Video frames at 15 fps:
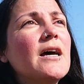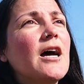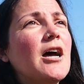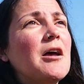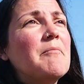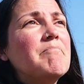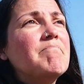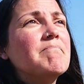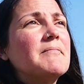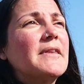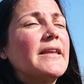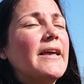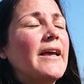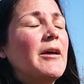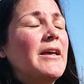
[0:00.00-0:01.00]

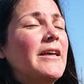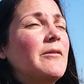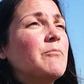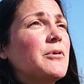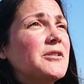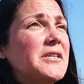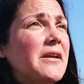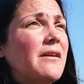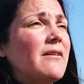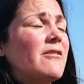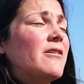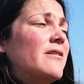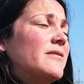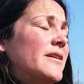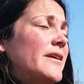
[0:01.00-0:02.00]
In
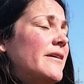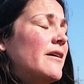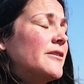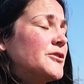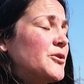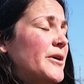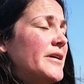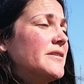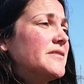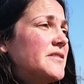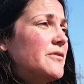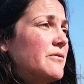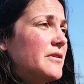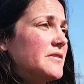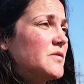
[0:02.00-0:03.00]
particularly our trans
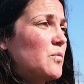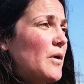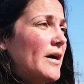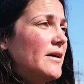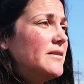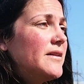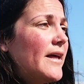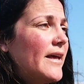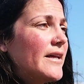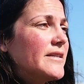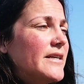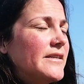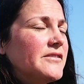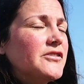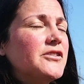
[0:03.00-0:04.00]
youth as well.
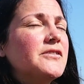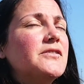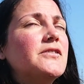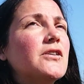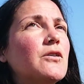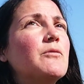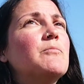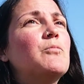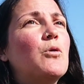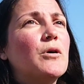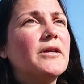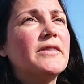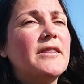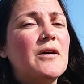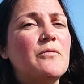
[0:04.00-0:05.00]
And it's just so
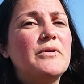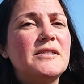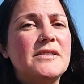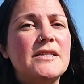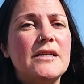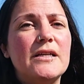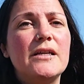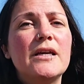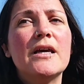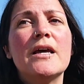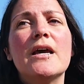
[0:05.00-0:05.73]
important that we see